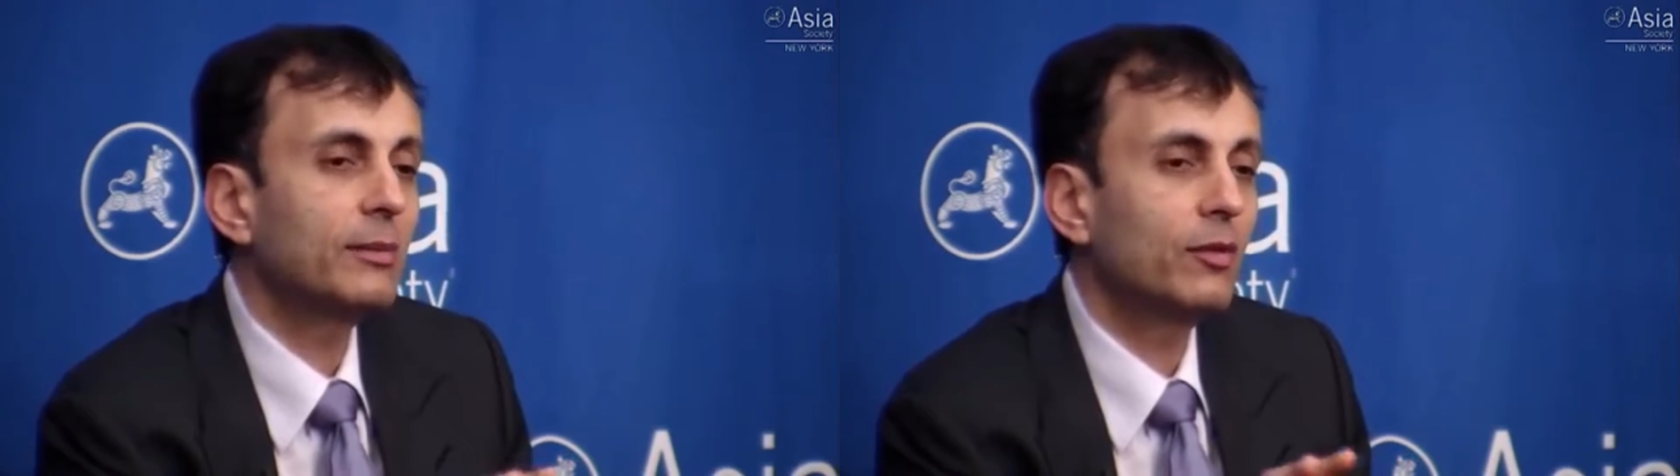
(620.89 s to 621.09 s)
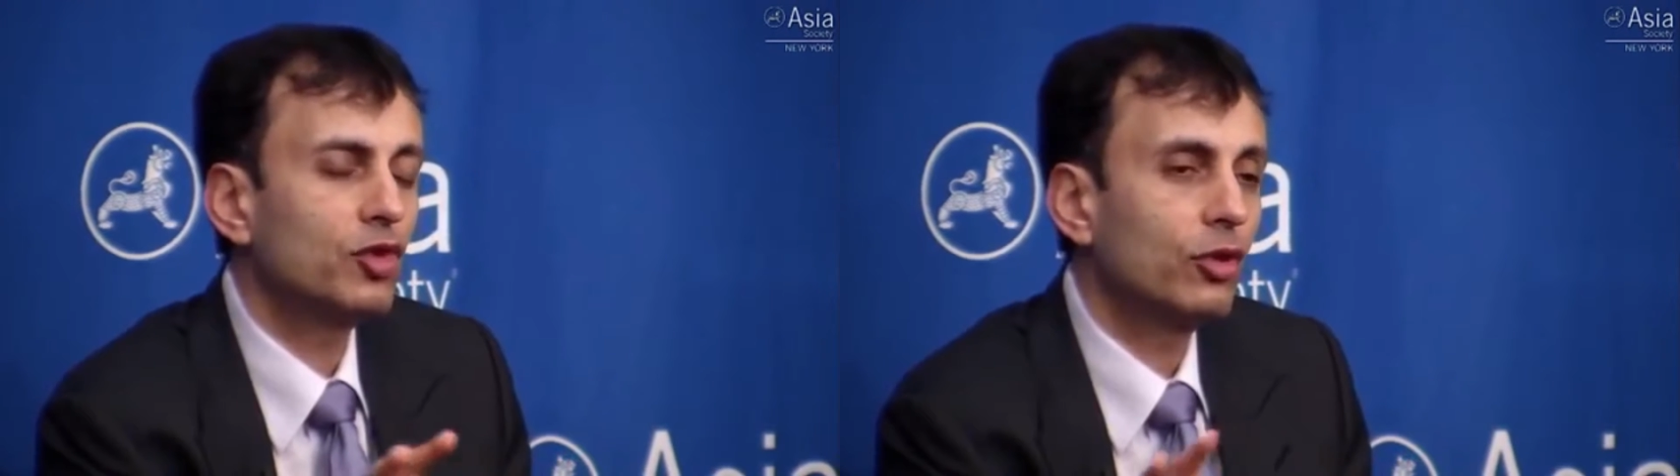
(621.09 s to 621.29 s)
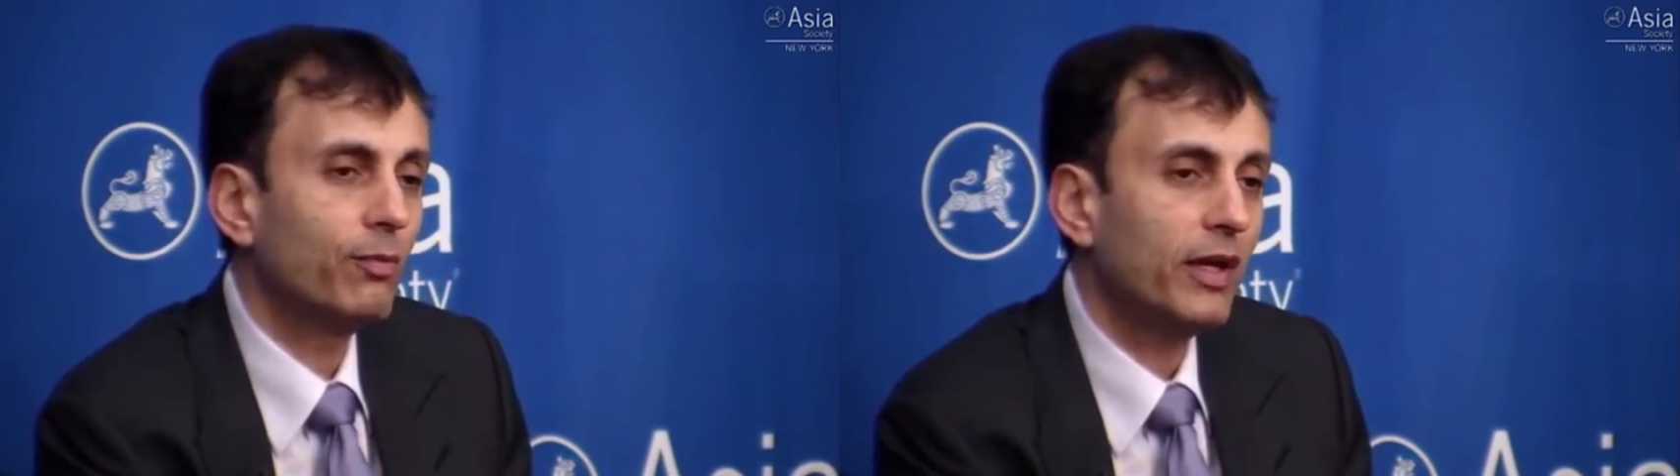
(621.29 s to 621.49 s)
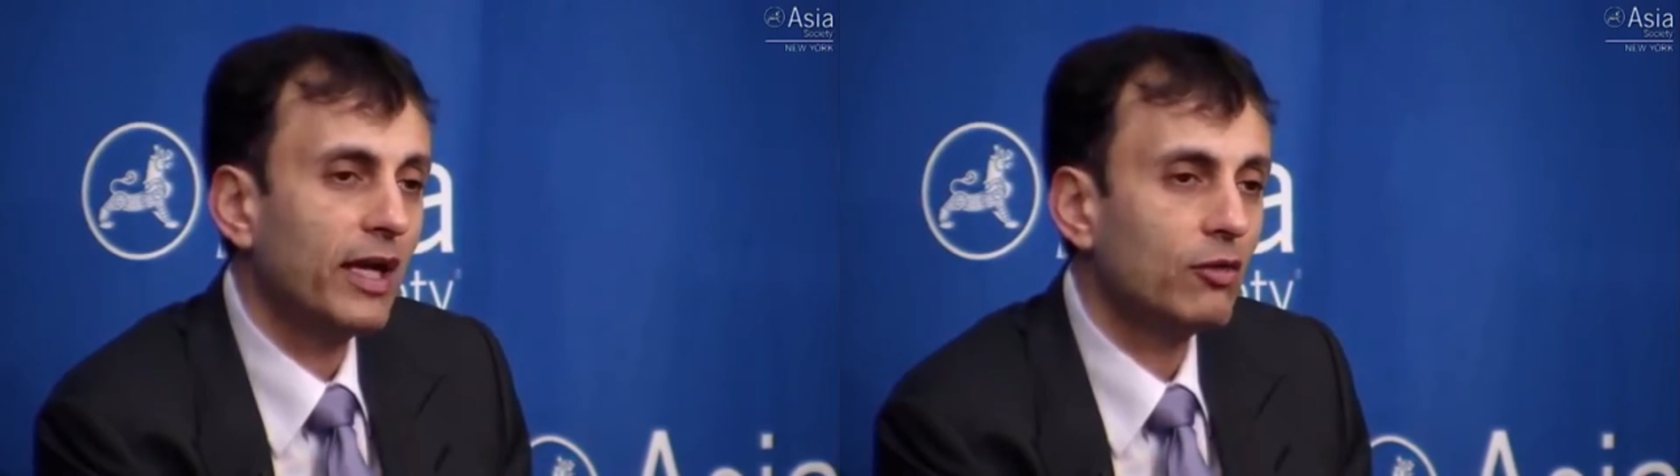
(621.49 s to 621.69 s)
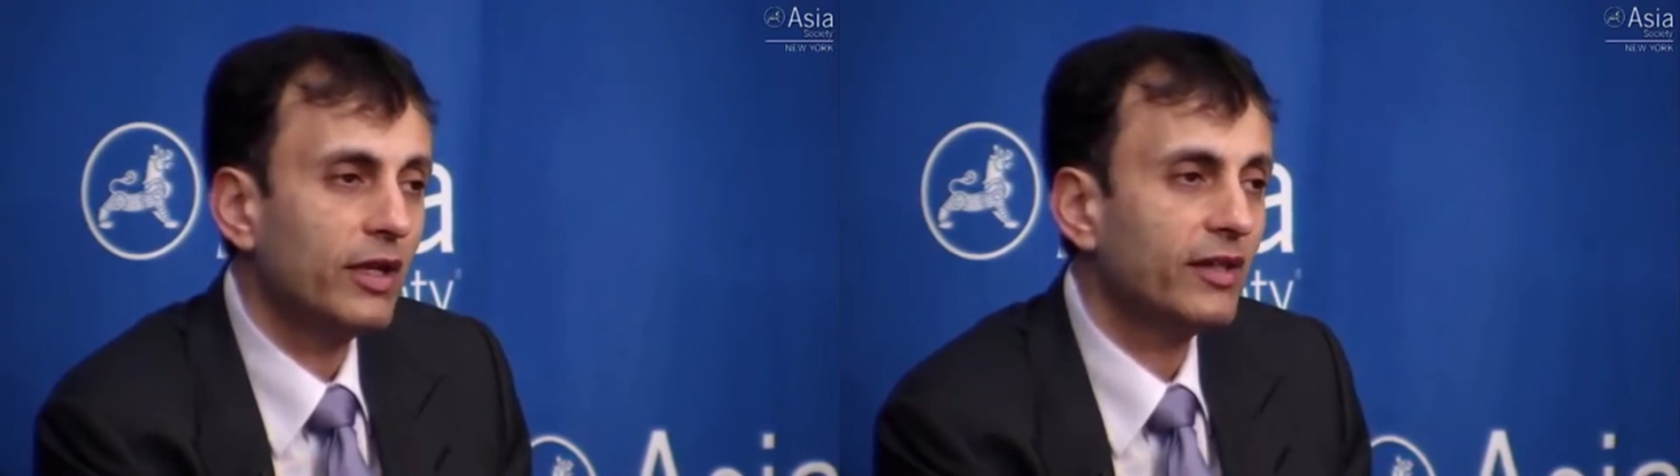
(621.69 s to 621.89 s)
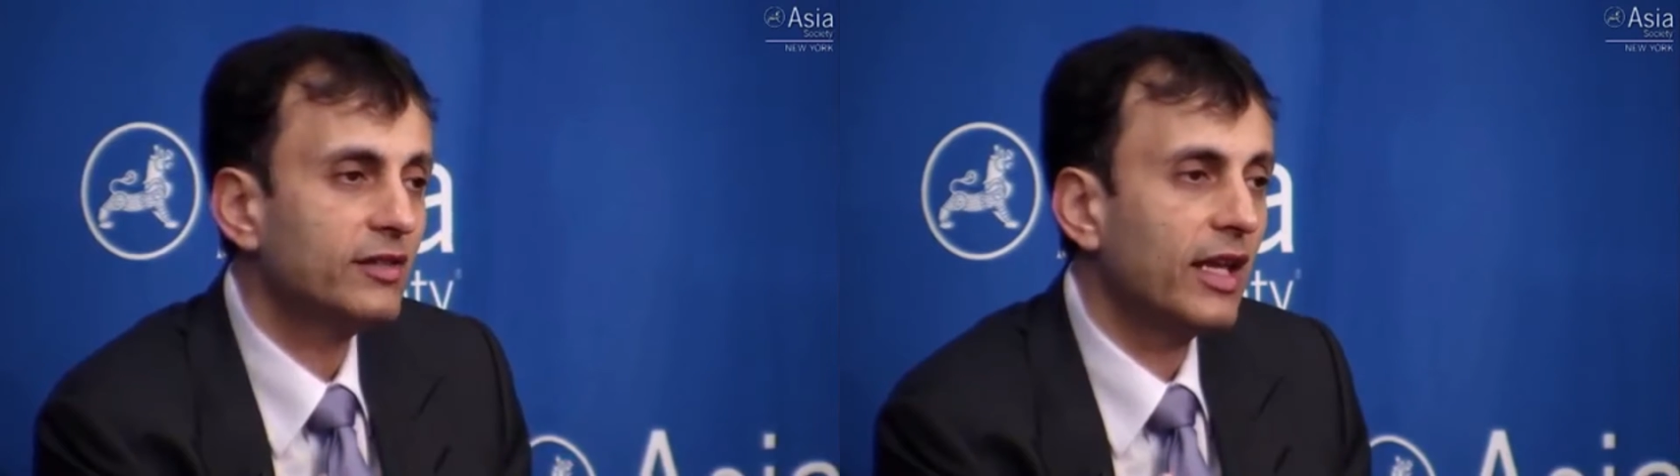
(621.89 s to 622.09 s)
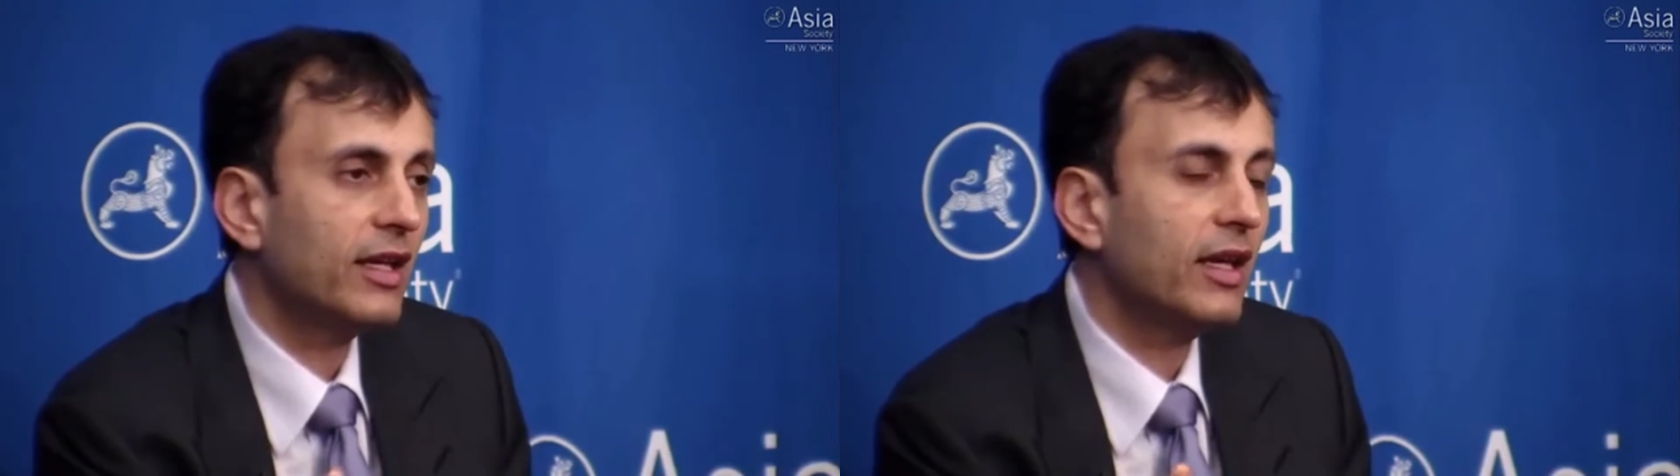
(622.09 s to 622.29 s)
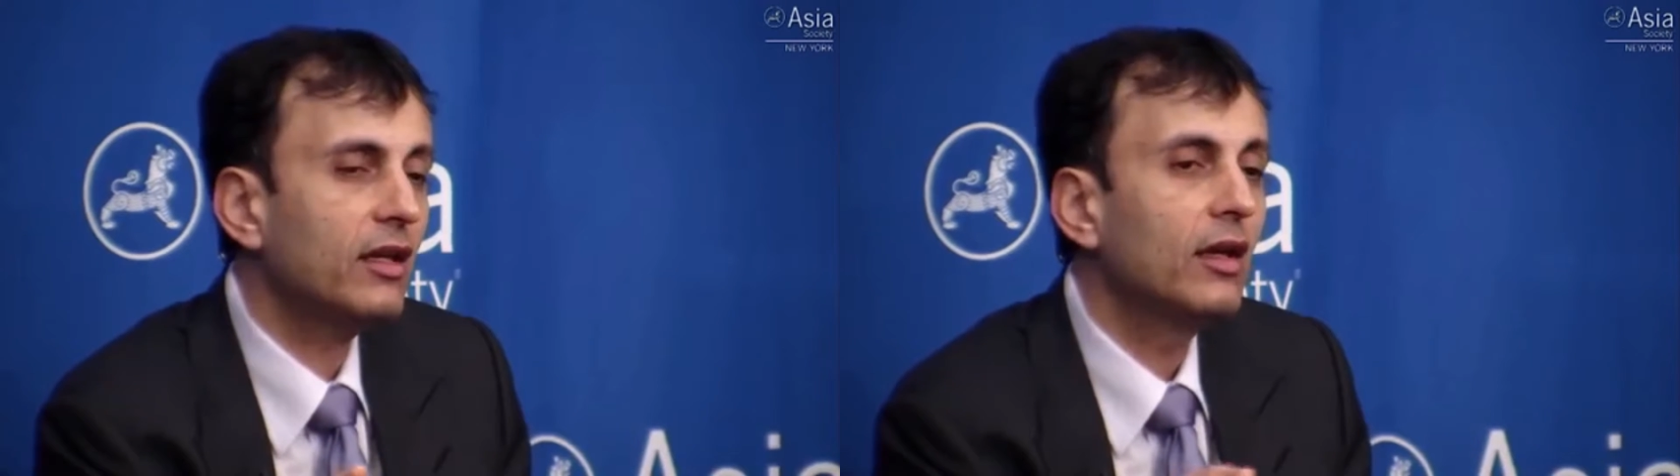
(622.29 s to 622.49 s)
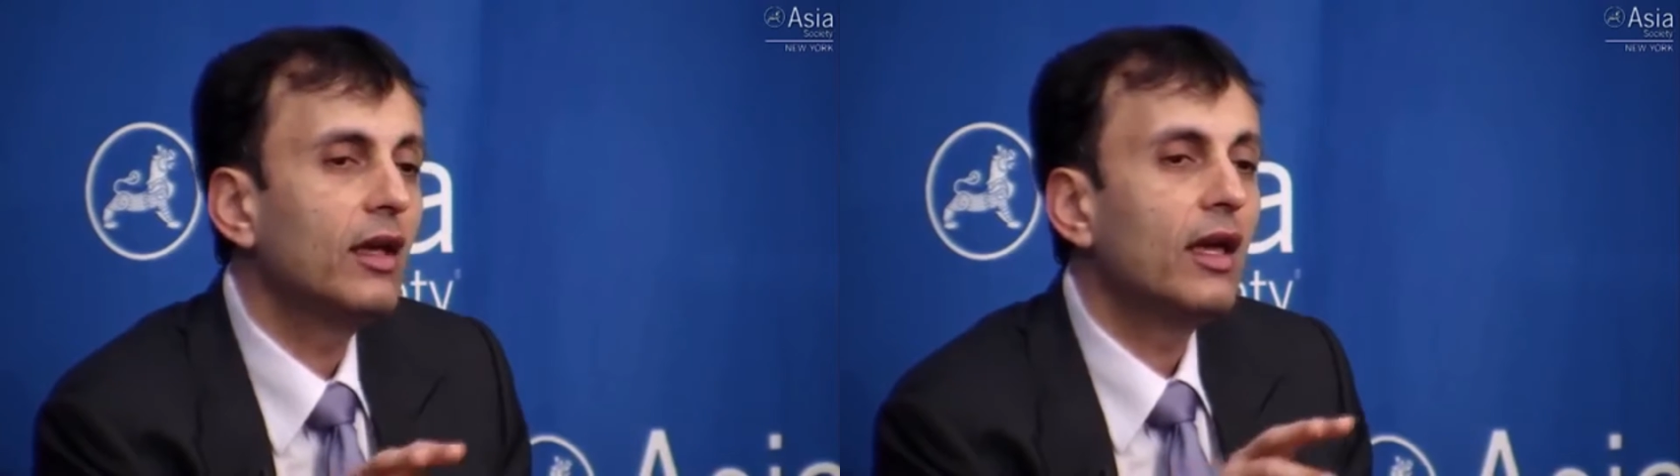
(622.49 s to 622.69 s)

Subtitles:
something which could play out next decade.